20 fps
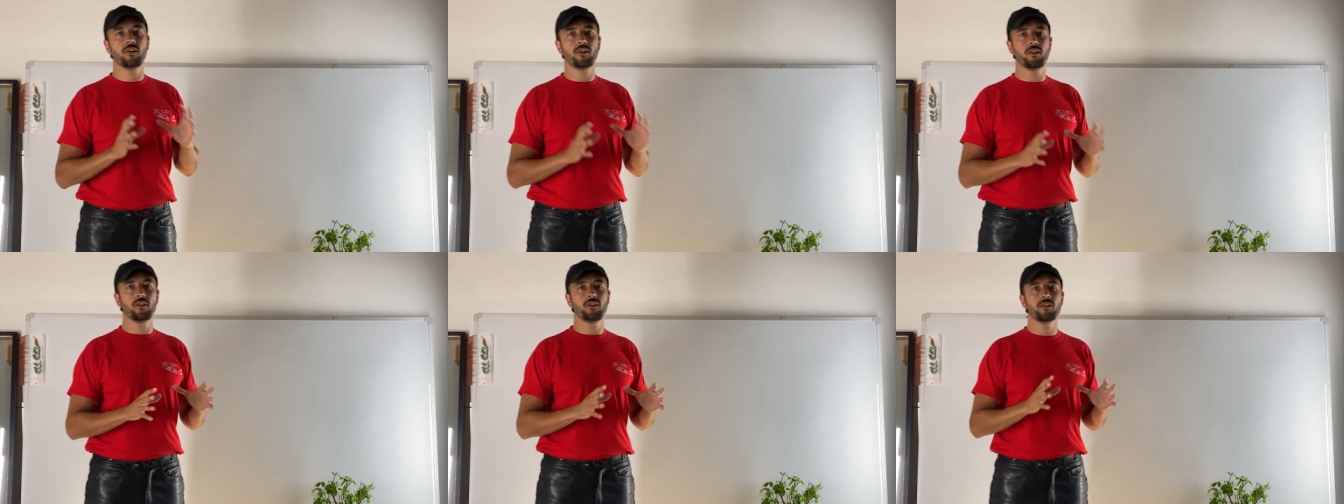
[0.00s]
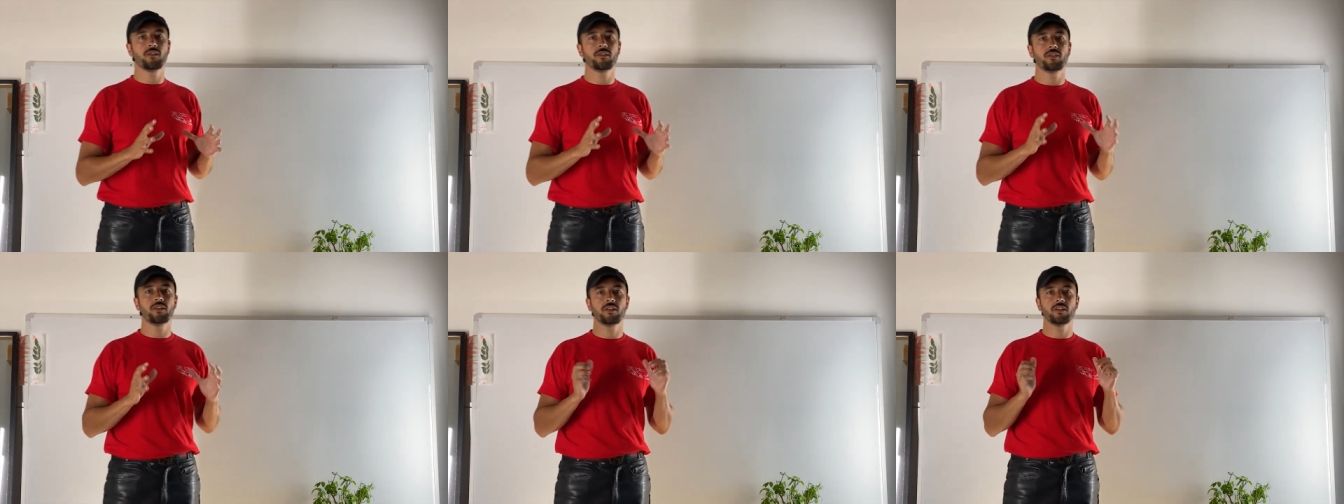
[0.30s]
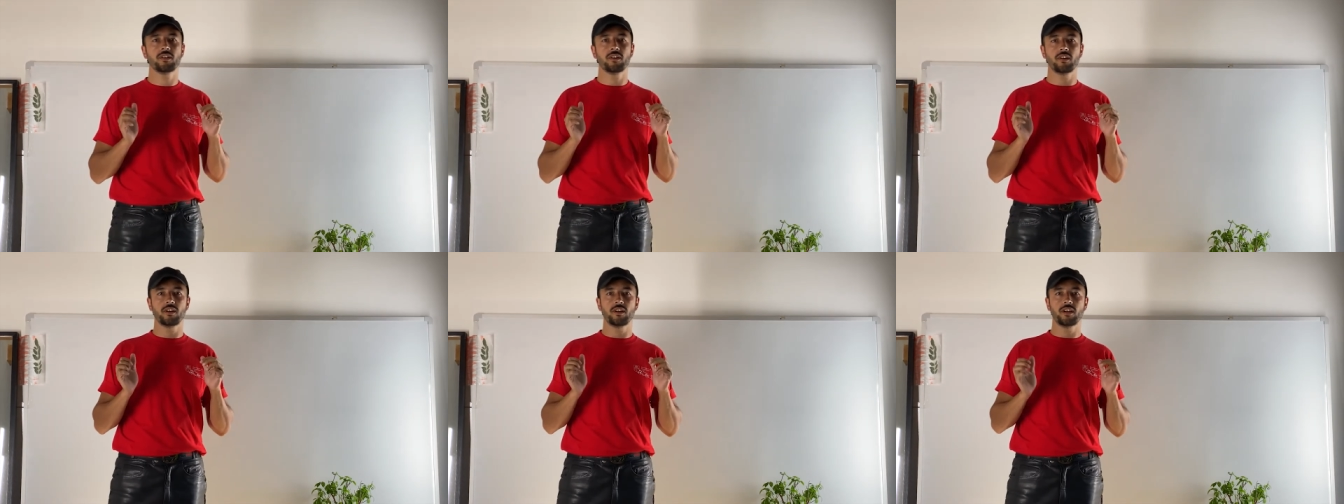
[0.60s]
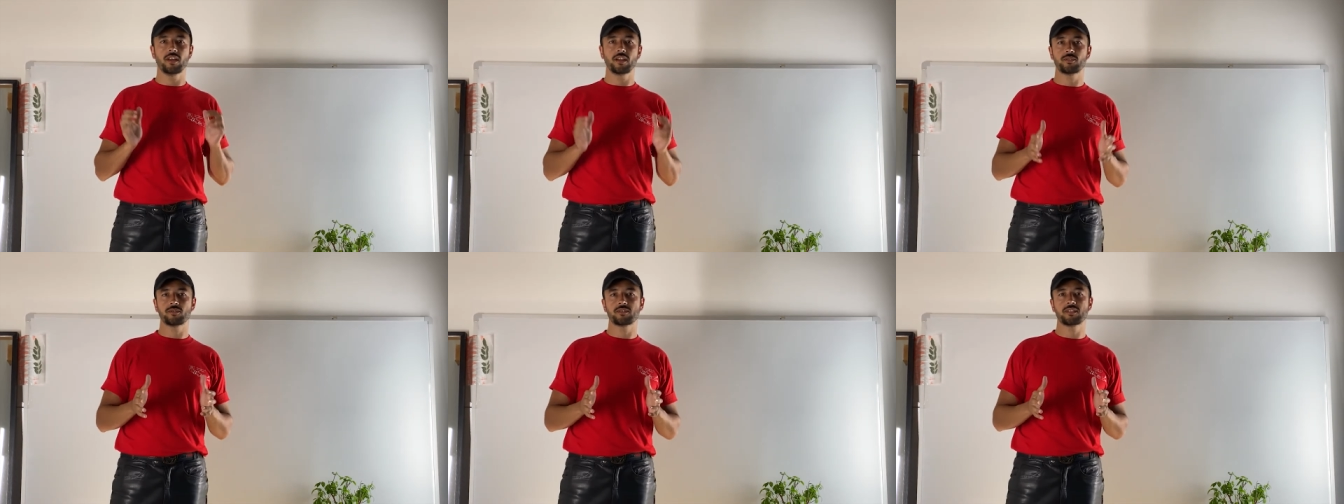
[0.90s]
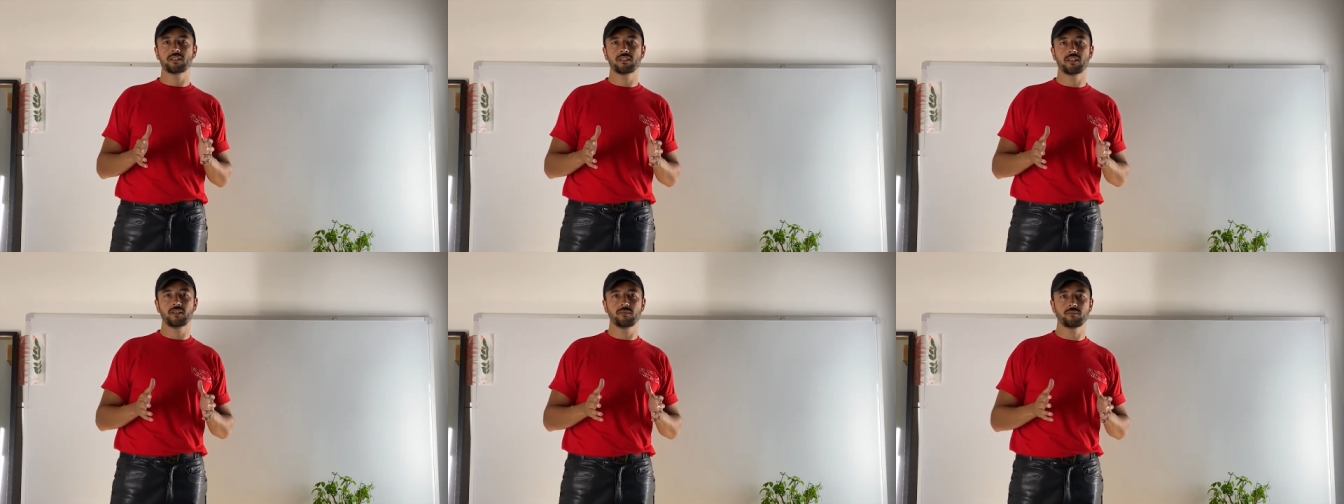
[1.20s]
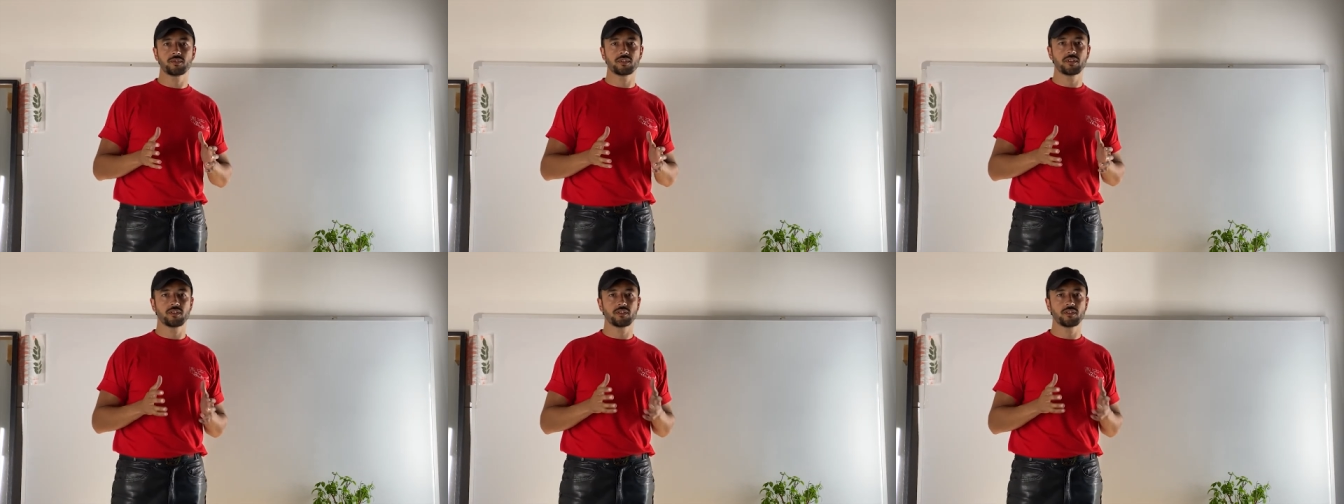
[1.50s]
on uh, ecosystems.